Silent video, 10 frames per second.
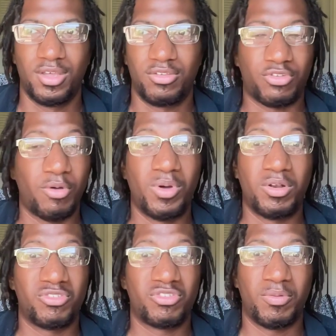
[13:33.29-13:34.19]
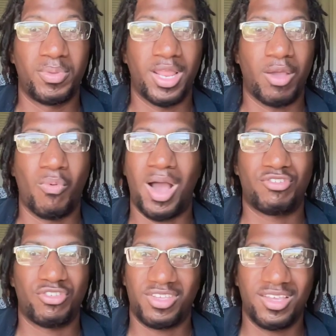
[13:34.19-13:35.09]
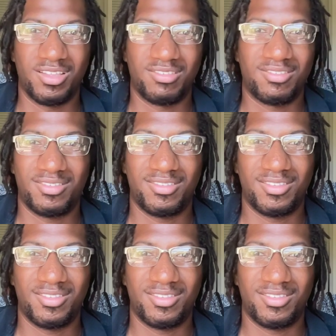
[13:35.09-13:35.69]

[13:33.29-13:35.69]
someone is going to be like, why just kids?